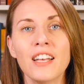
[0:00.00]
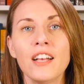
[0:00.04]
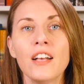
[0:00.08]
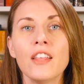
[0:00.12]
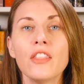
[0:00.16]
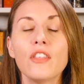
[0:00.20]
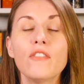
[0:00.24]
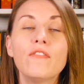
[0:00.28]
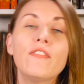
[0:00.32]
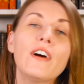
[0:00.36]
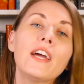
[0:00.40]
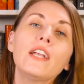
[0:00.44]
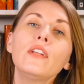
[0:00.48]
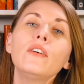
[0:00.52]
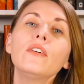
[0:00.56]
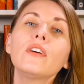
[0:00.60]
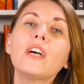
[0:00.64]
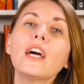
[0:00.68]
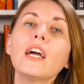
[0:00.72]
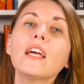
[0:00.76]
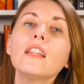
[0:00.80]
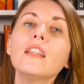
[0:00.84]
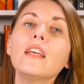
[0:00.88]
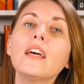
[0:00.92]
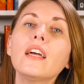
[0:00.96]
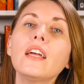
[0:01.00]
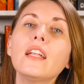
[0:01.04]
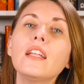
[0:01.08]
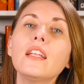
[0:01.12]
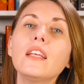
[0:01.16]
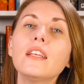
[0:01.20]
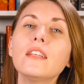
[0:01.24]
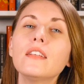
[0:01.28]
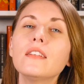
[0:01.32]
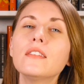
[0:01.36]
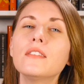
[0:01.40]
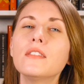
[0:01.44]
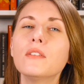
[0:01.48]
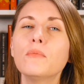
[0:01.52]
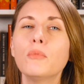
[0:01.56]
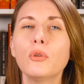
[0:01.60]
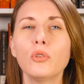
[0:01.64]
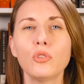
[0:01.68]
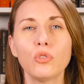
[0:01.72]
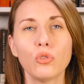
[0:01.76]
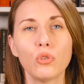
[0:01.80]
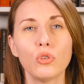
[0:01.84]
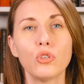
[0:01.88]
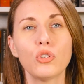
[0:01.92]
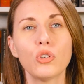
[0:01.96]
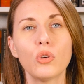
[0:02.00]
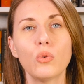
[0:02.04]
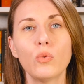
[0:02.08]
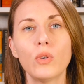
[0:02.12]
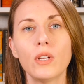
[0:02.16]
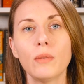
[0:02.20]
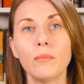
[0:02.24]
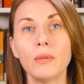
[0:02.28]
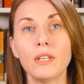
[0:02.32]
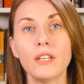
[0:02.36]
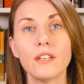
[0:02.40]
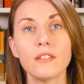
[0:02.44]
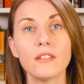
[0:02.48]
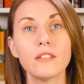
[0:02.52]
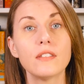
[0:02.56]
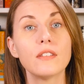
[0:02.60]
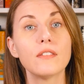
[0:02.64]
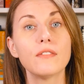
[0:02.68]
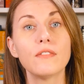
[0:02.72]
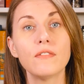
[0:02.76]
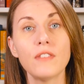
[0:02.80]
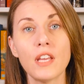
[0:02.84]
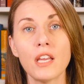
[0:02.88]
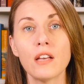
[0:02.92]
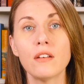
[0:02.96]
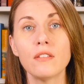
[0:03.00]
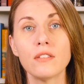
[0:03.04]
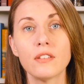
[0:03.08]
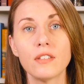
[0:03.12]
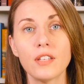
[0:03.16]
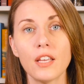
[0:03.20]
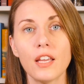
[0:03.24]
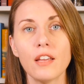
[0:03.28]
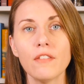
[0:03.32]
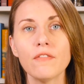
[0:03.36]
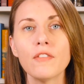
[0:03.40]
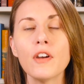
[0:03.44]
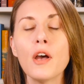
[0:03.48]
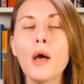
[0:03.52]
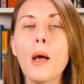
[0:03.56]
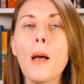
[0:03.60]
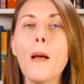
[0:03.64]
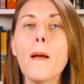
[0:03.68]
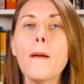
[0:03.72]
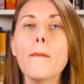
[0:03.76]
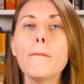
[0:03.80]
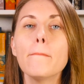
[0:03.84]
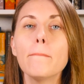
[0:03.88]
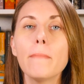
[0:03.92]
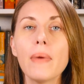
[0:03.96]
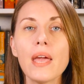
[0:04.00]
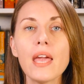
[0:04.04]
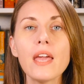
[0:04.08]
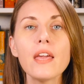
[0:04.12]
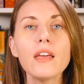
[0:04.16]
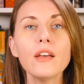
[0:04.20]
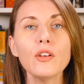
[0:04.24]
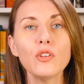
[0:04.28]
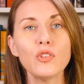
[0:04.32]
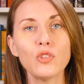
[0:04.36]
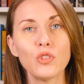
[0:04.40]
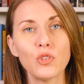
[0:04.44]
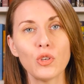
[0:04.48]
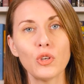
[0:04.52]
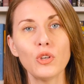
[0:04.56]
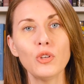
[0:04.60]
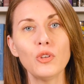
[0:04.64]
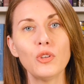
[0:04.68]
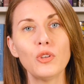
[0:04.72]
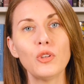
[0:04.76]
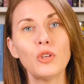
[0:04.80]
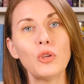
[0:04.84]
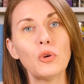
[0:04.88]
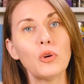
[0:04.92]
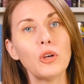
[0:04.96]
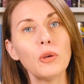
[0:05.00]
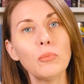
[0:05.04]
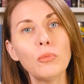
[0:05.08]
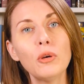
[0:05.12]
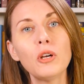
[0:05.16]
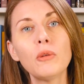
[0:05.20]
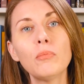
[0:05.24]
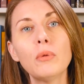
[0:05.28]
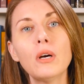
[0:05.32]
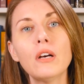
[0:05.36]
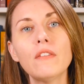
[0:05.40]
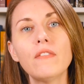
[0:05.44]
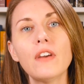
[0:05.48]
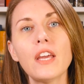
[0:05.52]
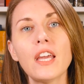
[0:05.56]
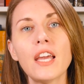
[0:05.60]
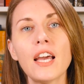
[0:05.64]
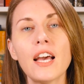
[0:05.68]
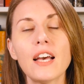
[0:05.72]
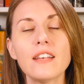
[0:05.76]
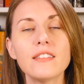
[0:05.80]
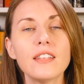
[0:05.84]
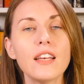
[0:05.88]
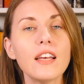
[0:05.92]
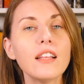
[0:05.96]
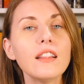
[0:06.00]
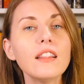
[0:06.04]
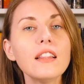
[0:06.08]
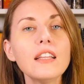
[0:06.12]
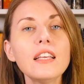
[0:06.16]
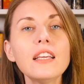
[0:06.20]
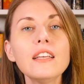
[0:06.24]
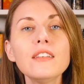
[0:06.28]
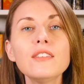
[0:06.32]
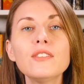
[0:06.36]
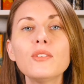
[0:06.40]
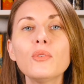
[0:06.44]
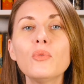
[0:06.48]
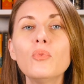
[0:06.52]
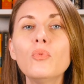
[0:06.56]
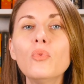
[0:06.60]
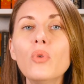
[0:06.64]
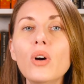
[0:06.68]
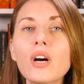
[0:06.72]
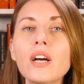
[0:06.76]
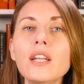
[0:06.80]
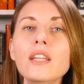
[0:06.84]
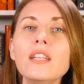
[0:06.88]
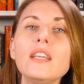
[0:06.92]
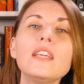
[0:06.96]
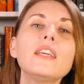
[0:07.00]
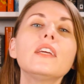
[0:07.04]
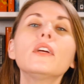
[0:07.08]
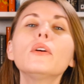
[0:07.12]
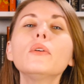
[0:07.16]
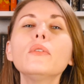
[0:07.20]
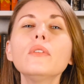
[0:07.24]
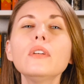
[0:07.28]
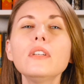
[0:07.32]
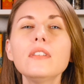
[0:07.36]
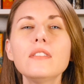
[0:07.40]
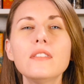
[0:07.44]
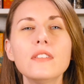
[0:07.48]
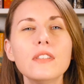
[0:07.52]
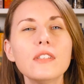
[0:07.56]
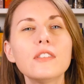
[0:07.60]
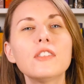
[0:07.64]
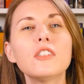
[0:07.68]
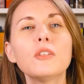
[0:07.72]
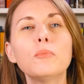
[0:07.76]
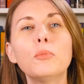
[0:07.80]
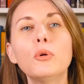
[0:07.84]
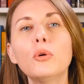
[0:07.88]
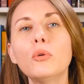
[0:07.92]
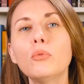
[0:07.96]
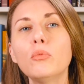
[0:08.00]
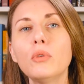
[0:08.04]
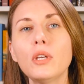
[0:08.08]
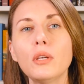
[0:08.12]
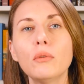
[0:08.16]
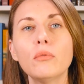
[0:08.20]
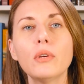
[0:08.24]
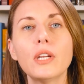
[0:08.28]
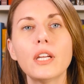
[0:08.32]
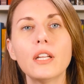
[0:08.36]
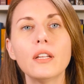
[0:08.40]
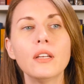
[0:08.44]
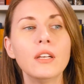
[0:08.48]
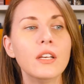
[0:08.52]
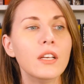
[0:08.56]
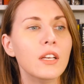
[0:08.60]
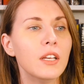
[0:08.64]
The final guideline is the most crucial one because it's a fail-safe. Make certain your book buffet has at least one irresistible reread.